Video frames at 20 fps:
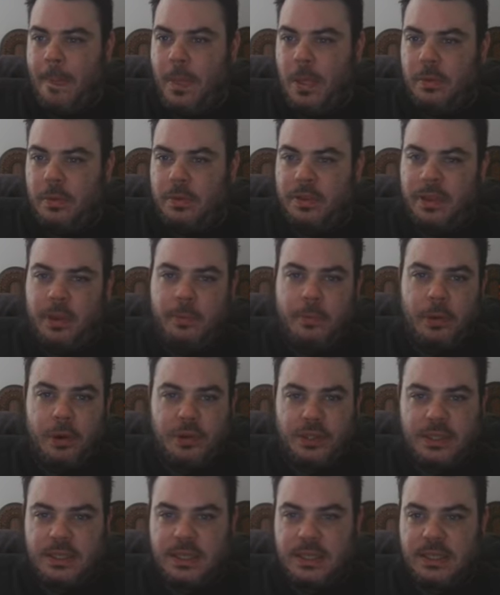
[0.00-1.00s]
With the
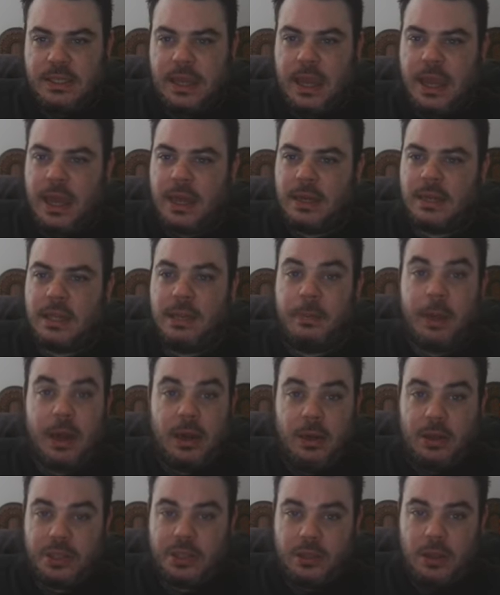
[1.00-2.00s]
Emergencies Act, he might
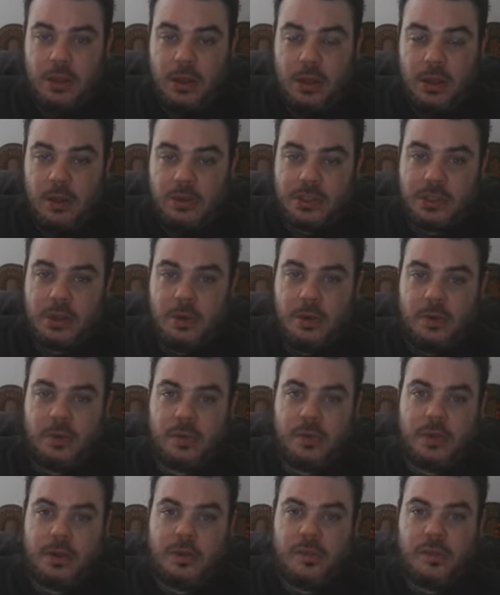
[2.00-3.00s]

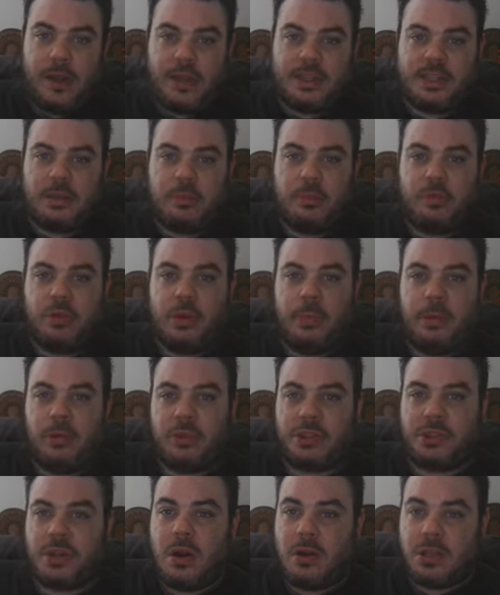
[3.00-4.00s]
also face some
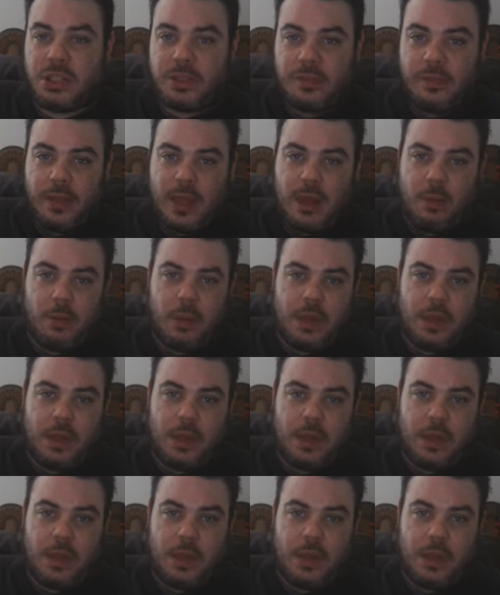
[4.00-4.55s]
criminal charges for that.